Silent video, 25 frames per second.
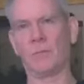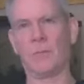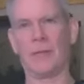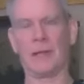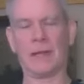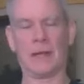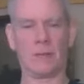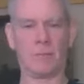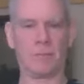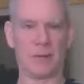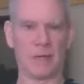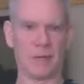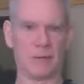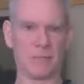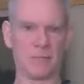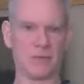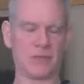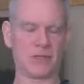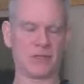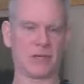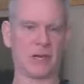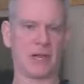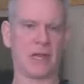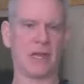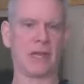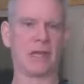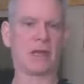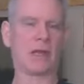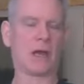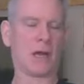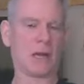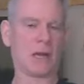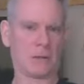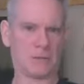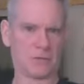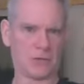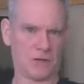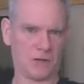made a big mistake, got
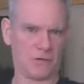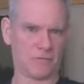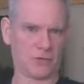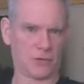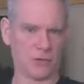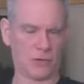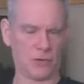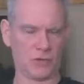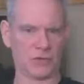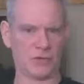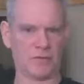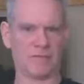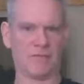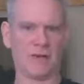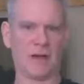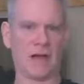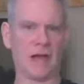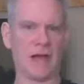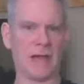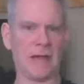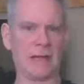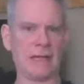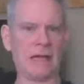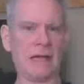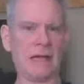himself crucified,